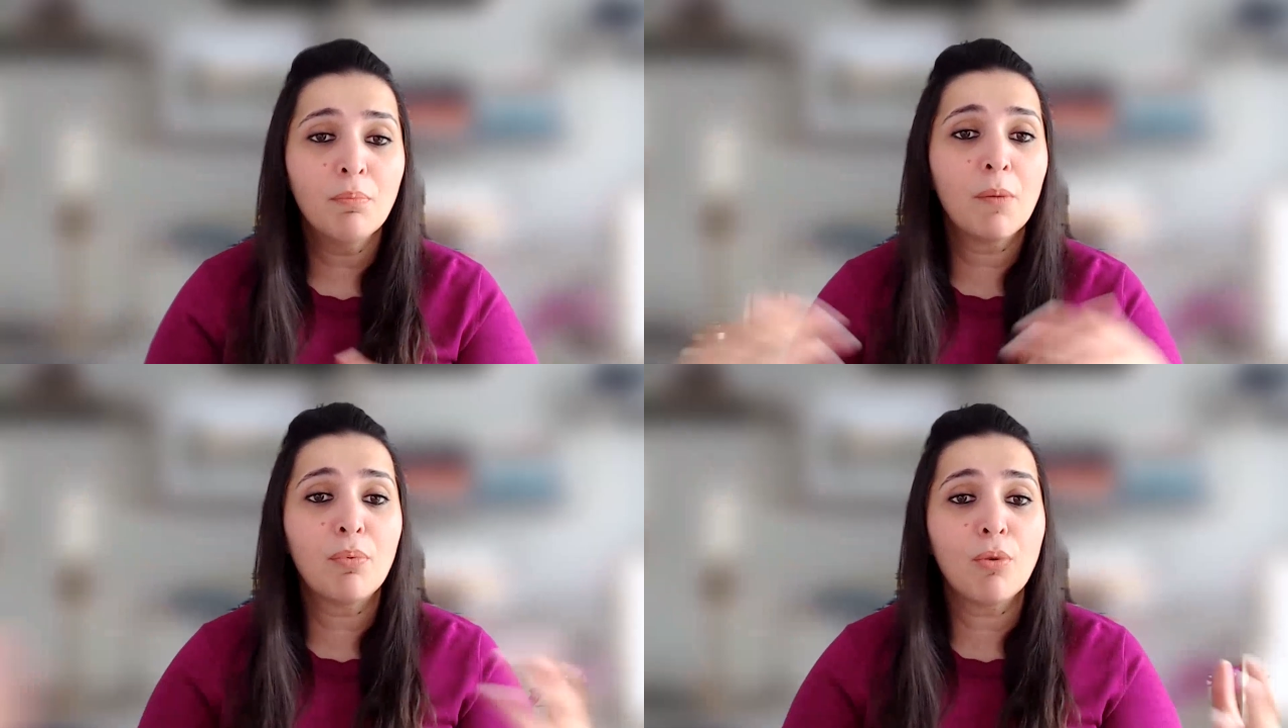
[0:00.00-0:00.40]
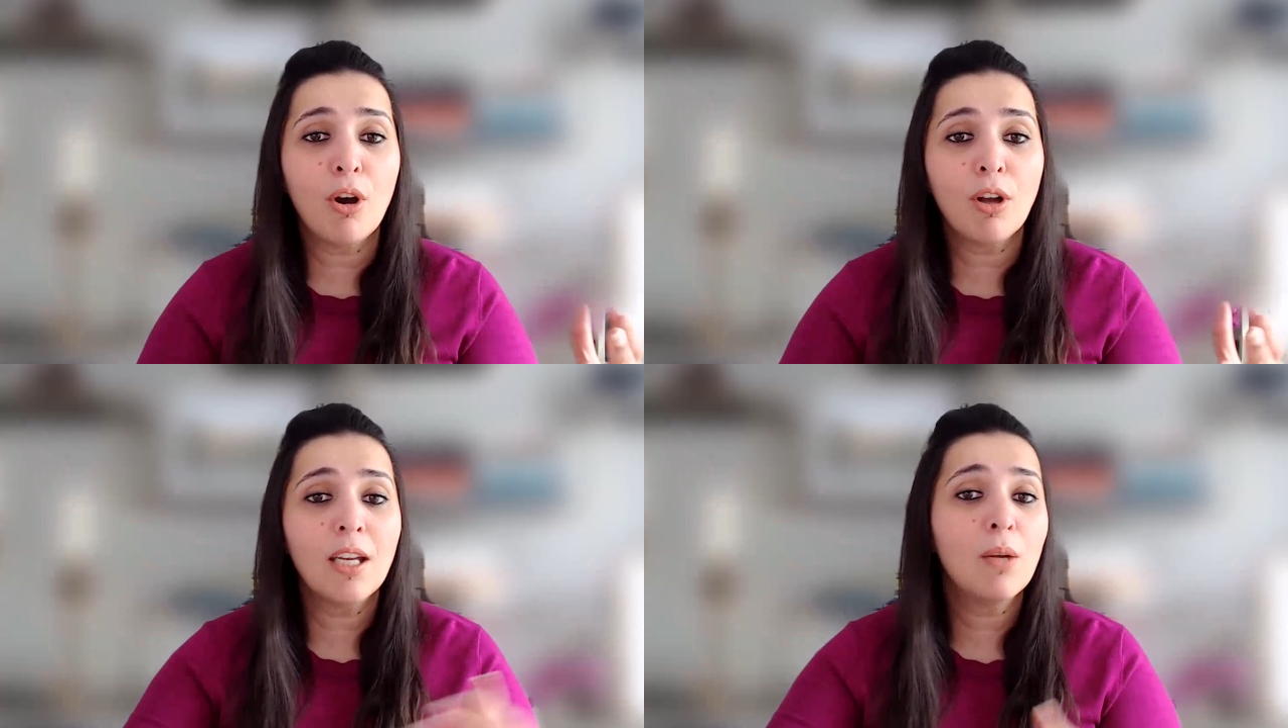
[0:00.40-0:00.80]
but
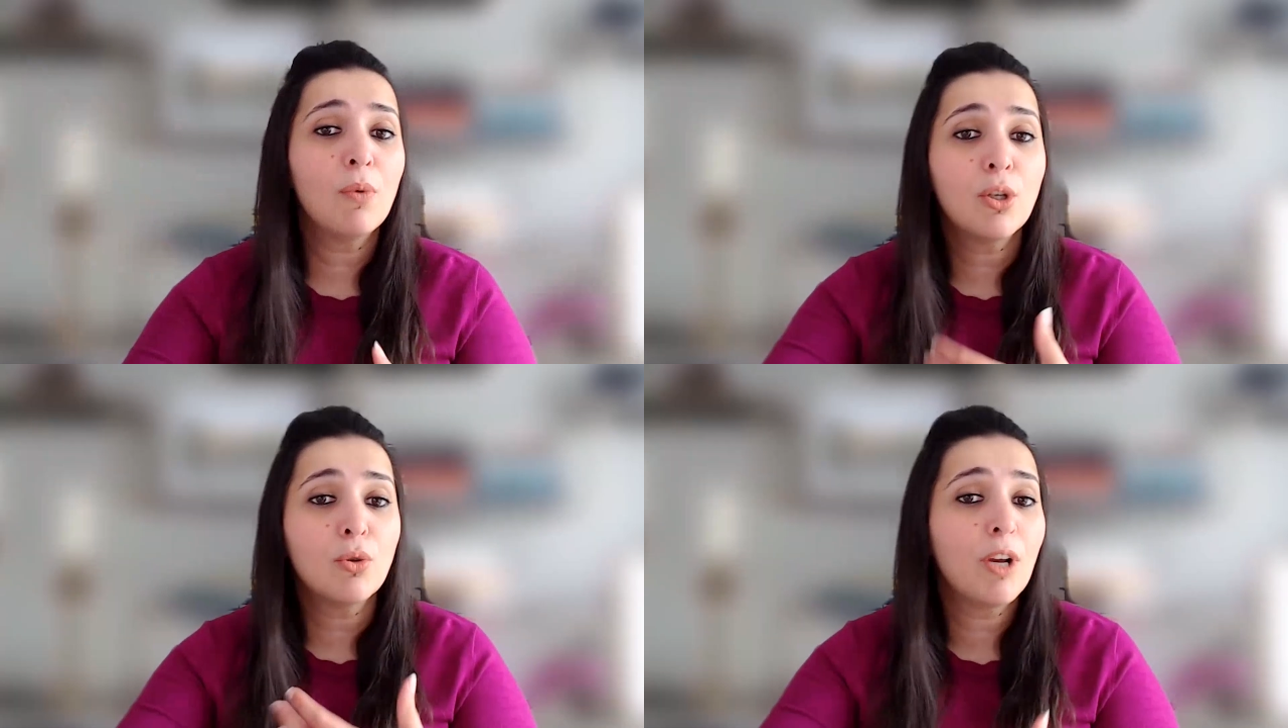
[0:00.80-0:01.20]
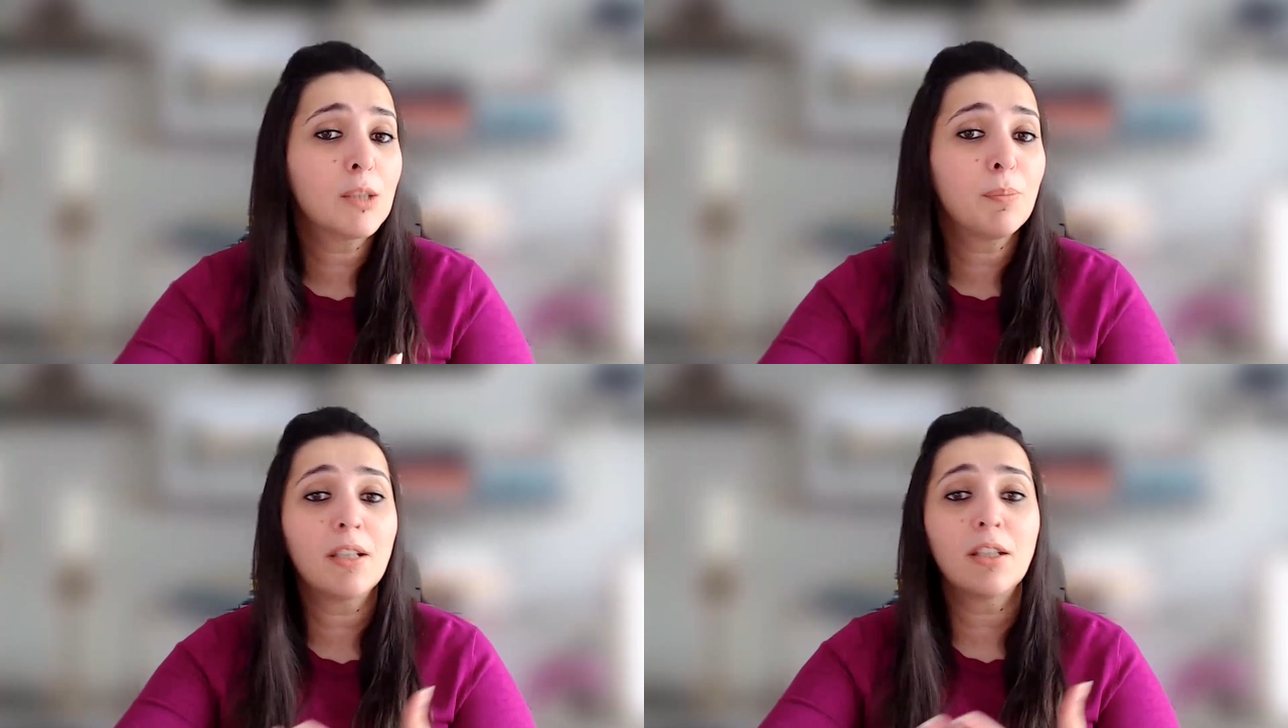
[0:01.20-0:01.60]
broadly, we do
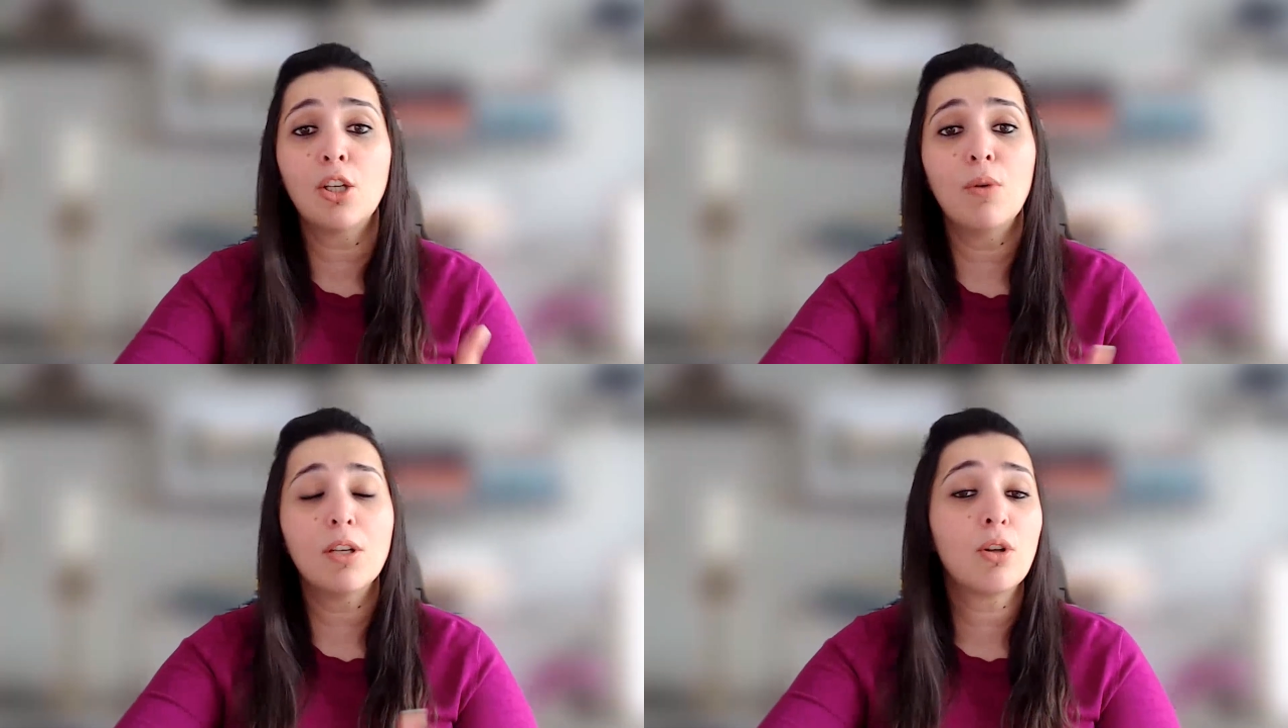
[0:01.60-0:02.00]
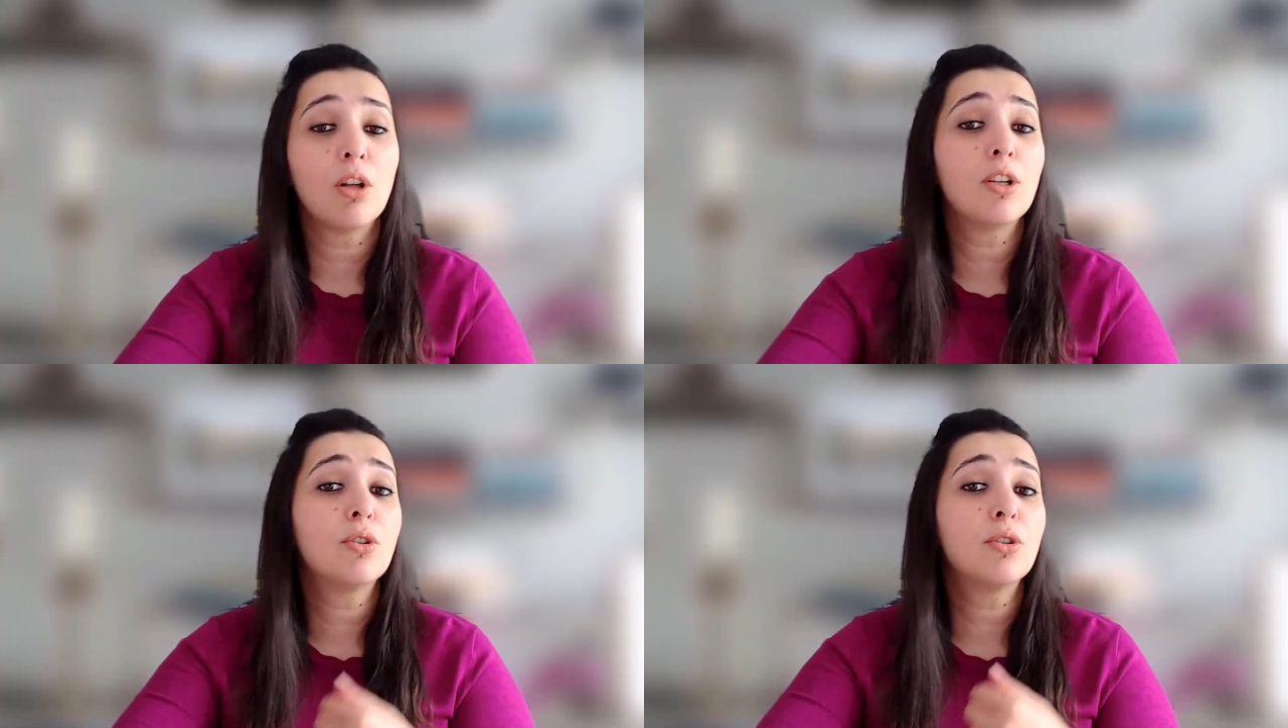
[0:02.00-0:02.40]
expect the US
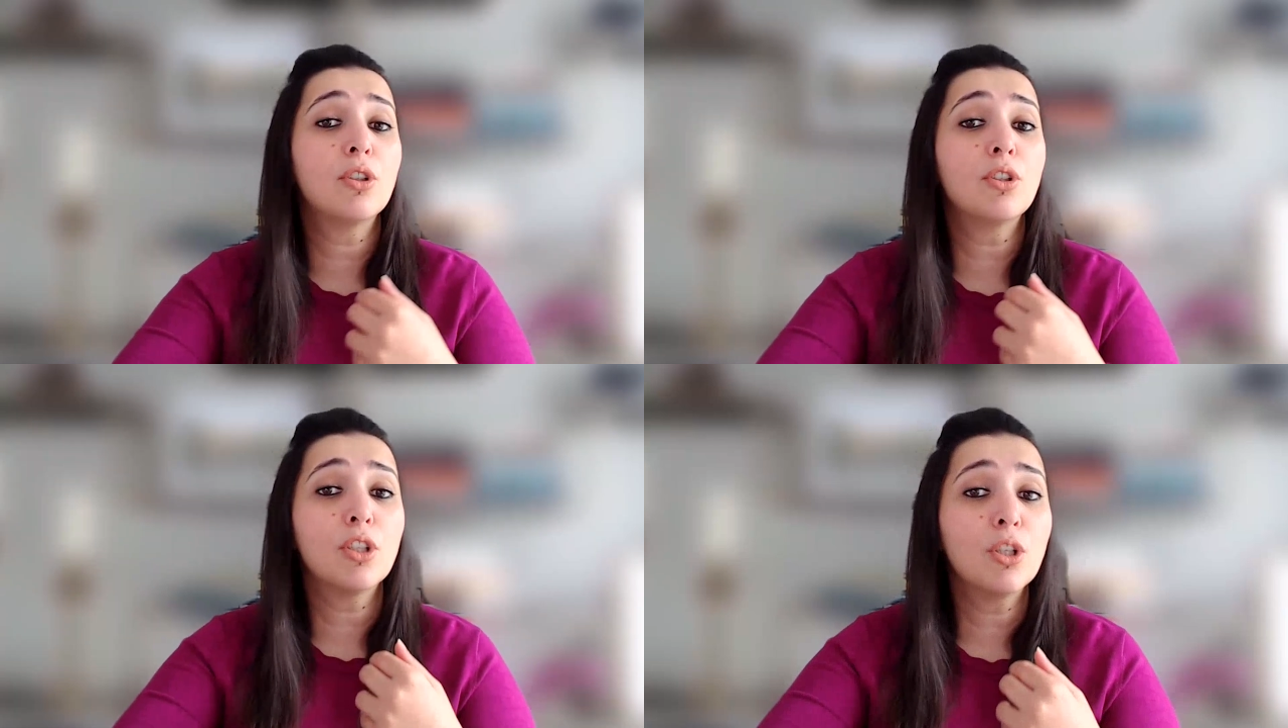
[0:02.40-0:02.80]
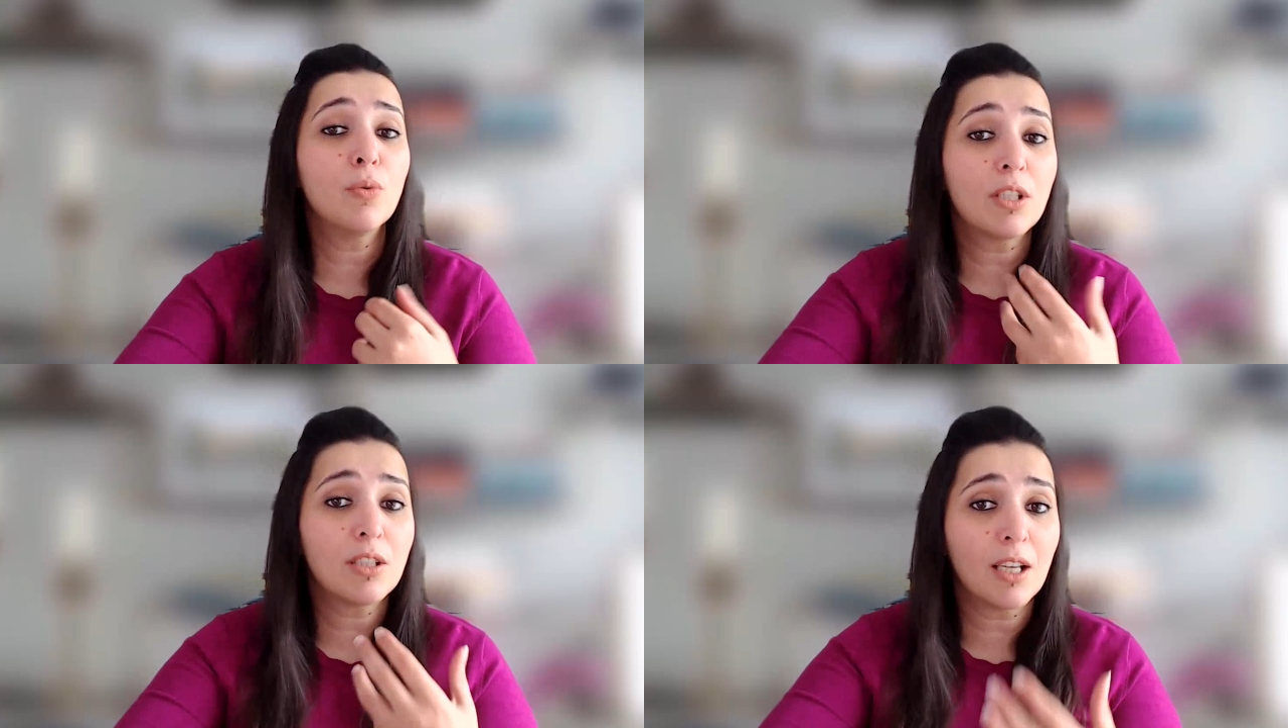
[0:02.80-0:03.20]
dollar to
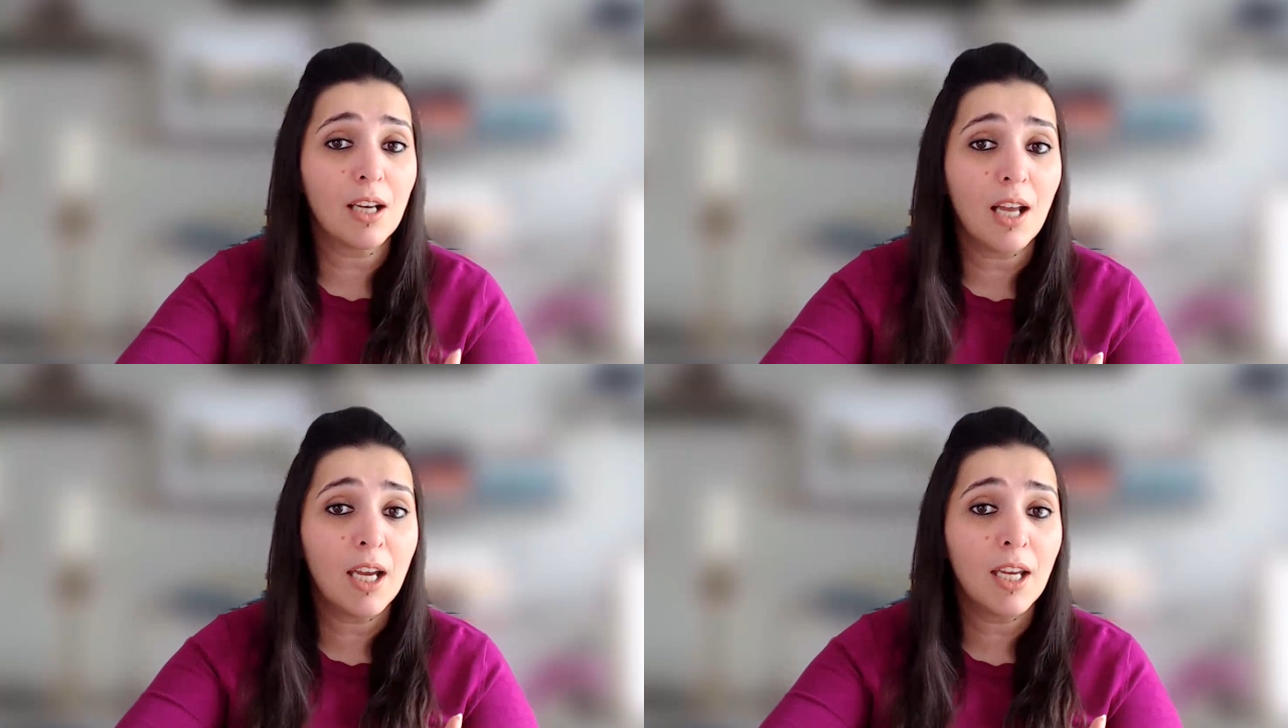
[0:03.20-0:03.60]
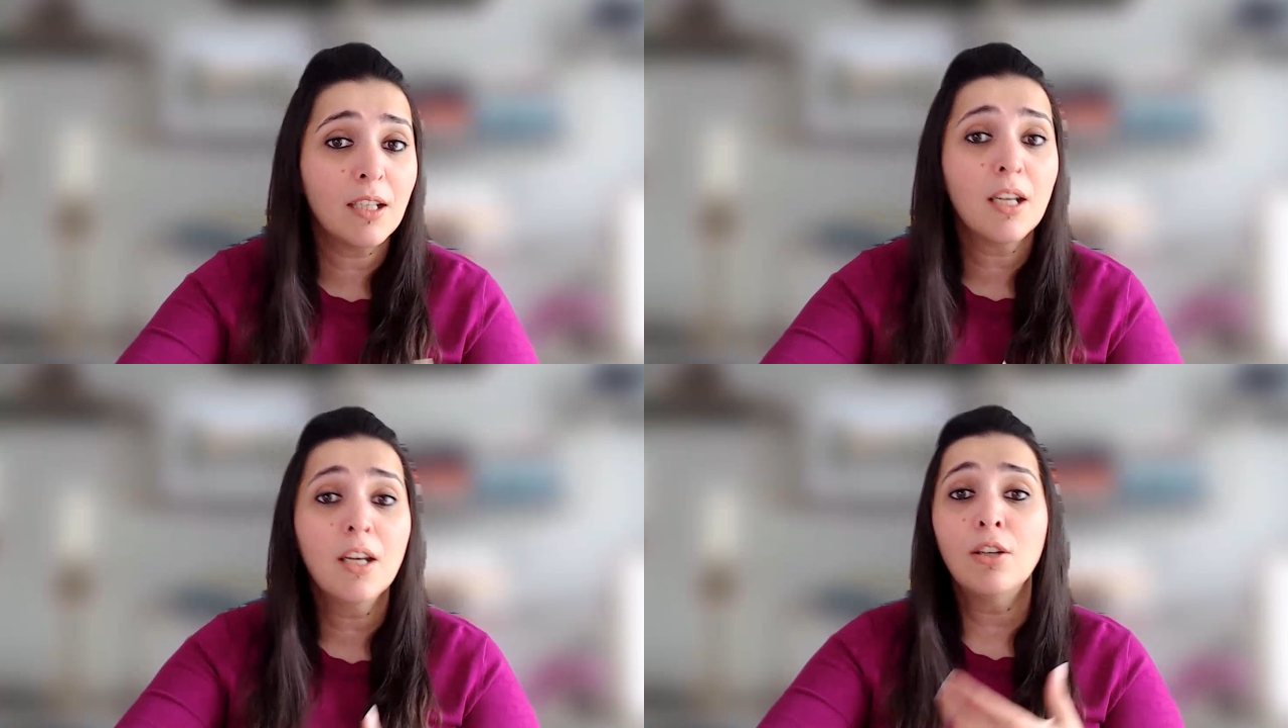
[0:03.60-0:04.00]
continue its
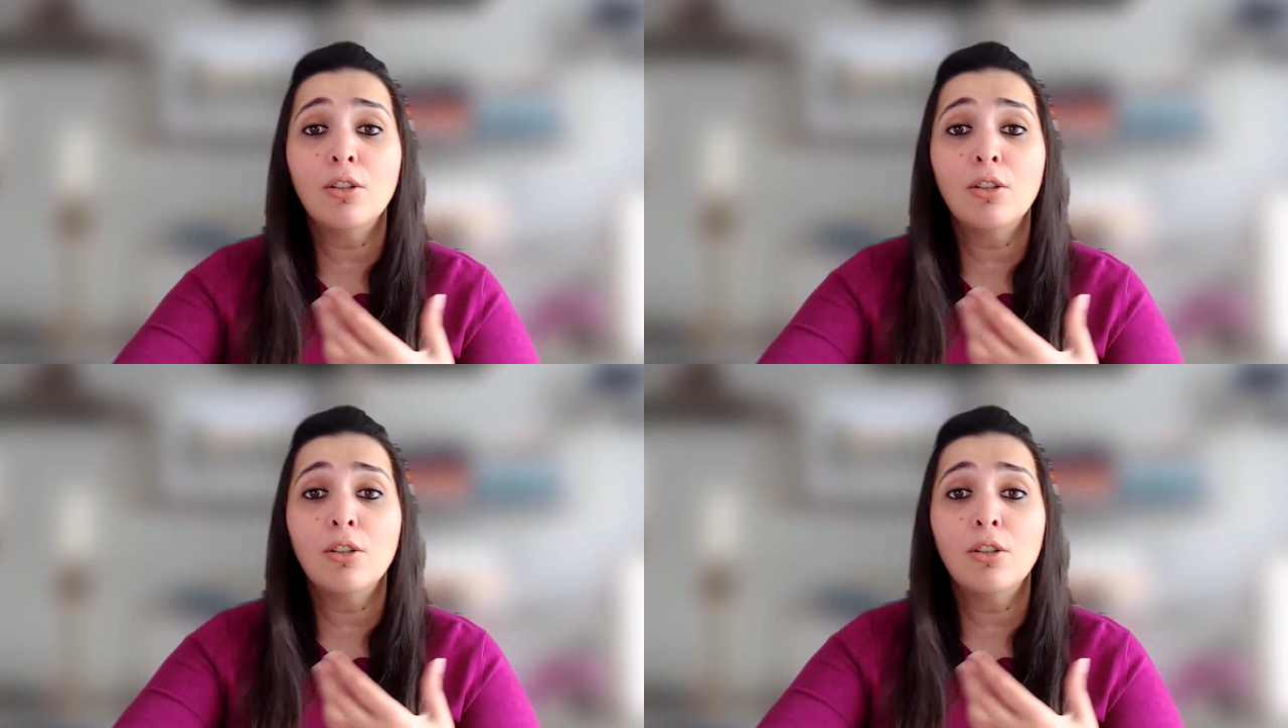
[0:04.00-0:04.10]
decline